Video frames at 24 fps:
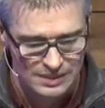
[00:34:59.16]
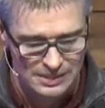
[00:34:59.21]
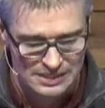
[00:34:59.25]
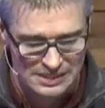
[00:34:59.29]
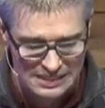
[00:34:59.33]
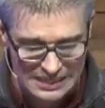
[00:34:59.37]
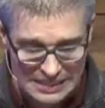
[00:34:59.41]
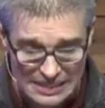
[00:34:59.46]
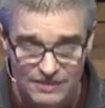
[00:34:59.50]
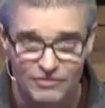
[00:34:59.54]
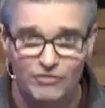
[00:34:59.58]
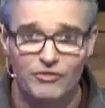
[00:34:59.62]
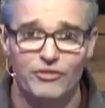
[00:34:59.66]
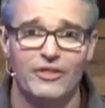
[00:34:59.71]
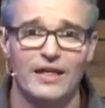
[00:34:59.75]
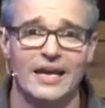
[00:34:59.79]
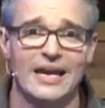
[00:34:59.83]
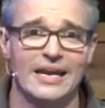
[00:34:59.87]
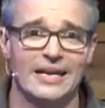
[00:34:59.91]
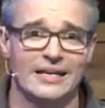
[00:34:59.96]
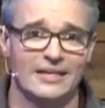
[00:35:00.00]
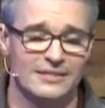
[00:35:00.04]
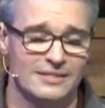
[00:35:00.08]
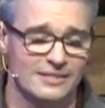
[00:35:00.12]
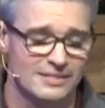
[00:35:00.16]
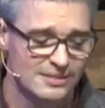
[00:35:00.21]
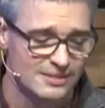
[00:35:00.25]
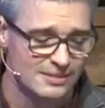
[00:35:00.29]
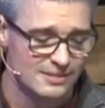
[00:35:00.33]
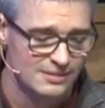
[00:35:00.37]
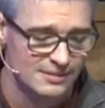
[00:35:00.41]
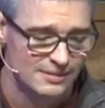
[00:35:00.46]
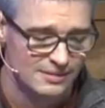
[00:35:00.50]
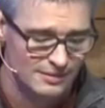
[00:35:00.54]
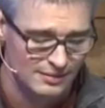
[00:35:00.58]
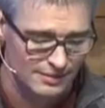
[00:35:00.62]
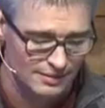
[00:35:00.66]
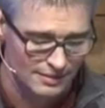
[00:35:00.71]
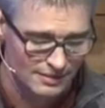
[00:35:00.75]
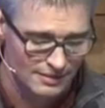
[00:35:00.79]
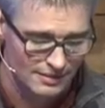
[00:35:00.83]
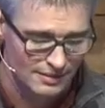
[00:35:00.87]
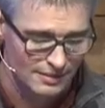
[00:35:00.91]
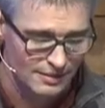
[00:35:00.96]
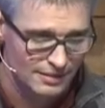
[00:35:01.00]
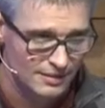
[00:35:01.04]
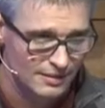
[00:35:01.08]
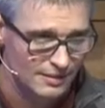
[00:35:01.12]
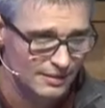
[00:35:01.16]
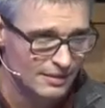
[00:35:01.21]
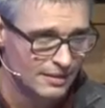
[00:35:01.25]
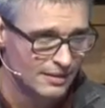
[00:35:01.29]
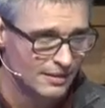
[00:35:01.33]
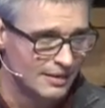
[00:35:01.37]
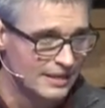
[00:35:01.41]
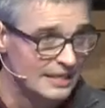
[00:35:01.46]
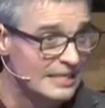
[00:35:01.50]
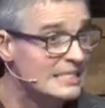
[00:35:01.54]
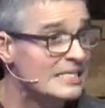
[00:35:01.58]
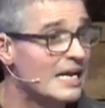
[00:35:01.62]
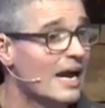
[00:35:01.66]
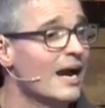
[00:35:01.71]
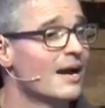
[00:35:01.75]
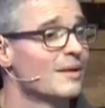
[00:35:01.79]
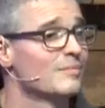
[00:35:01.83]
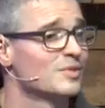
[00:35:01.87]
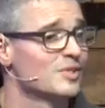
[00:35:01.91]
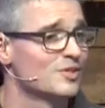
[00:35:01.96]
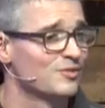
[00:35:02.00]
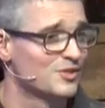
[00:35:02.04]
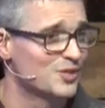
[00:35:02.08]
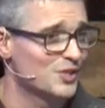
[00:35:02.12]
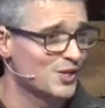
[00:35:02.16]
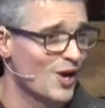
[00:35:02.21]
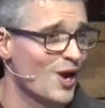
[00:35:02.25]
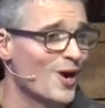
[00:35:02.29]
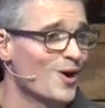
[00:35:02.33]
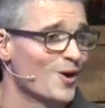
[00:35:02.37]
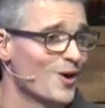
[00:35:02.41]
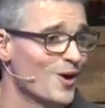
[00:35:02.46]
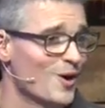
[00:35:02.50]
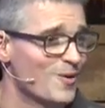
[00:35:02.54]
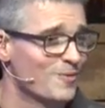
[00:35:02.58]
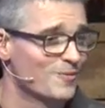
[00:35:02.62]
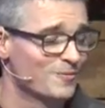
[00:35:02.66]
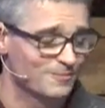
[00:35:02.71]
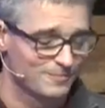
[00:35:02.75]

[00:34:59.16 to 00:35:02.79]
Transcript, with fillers: Is to give thanks in times of sorrow.